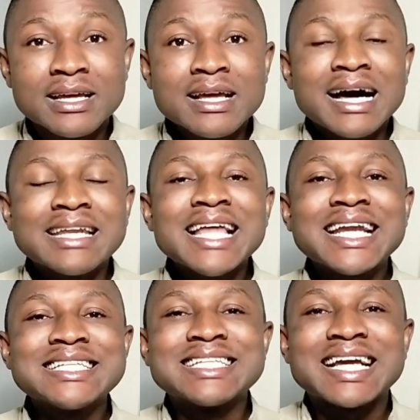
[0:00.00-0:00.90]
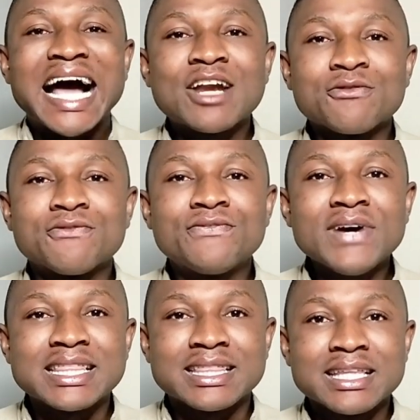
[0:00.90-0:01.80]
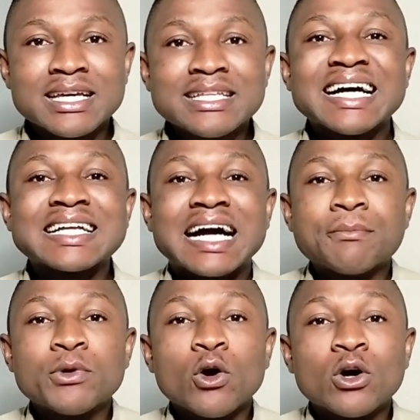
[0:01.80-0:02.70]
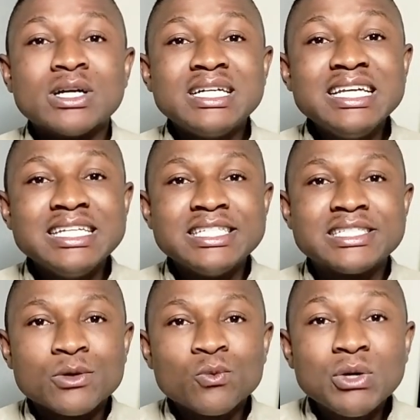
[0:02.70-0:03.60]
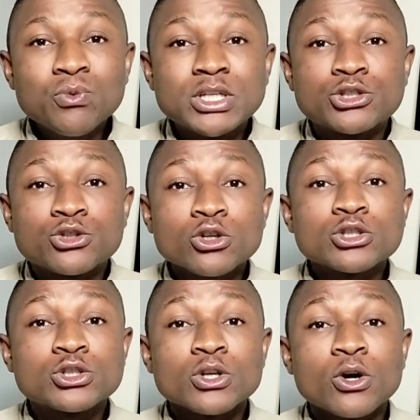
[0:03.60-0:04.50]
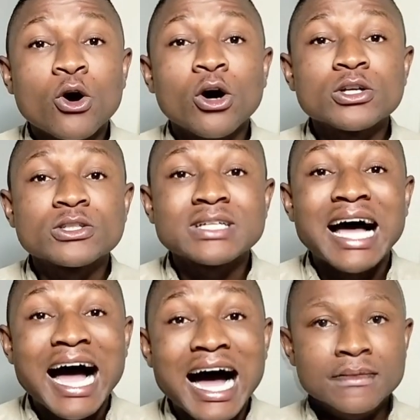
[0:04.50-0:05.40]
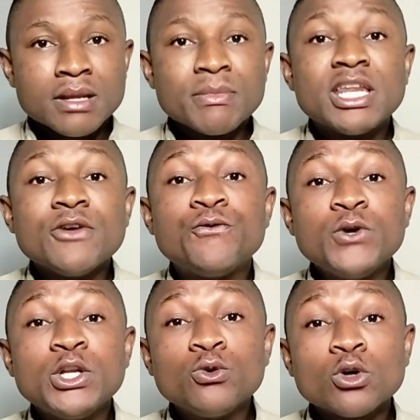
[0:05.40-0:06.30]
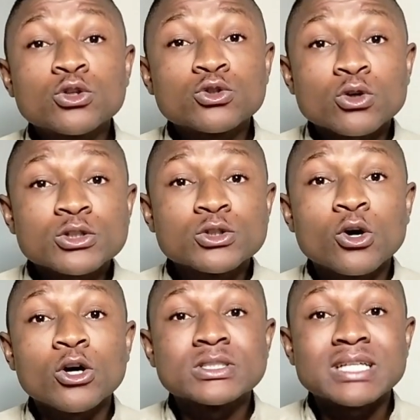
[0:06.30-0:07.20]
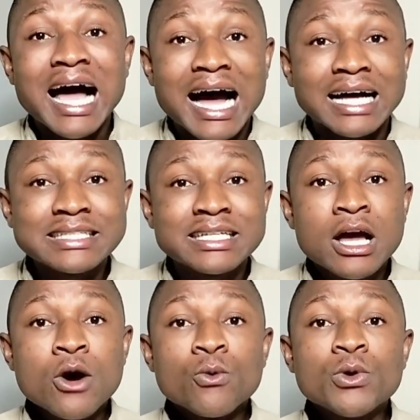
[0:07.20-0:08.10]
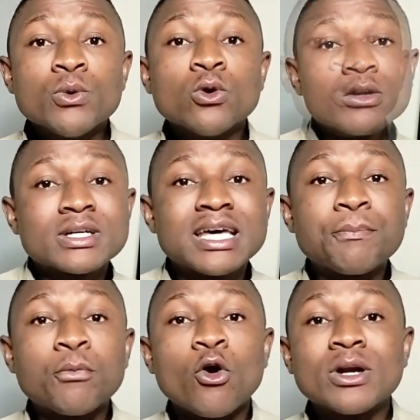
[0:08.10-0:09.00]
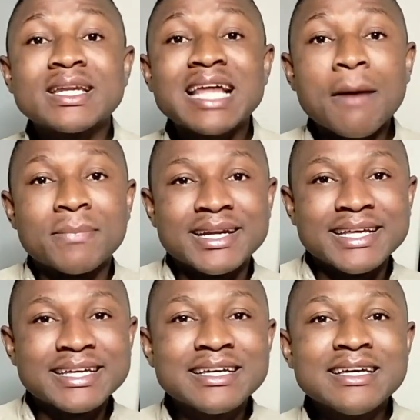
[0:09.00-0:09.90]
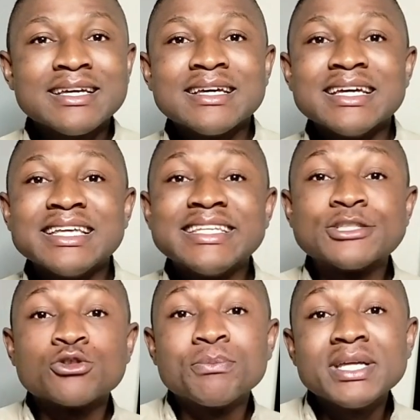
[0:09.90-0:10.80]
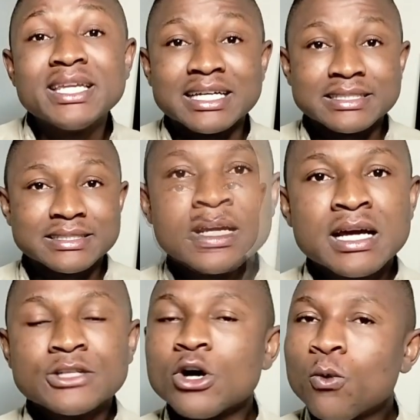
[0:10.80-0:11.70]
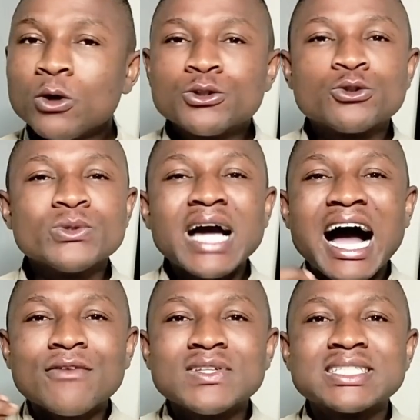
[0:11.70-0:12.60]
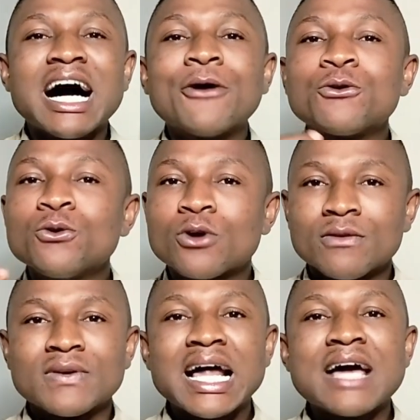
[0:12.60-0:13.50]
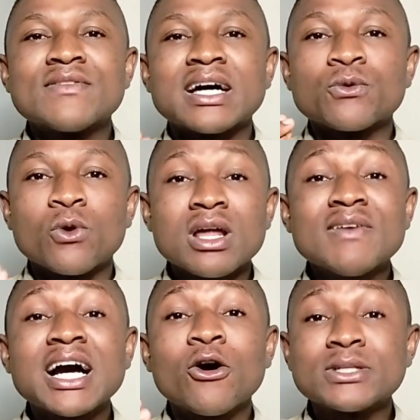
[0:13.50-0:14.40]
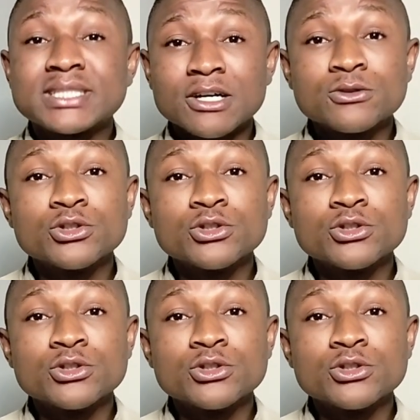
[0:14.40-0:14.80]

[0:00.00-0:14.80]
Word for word: And that is the kind of faith that can be unleashed when we trust God's heart. But if we do not trust God's heart, we will keep on dabbling in disobedience. So I want you to have this outlook of life that whatever God tells you to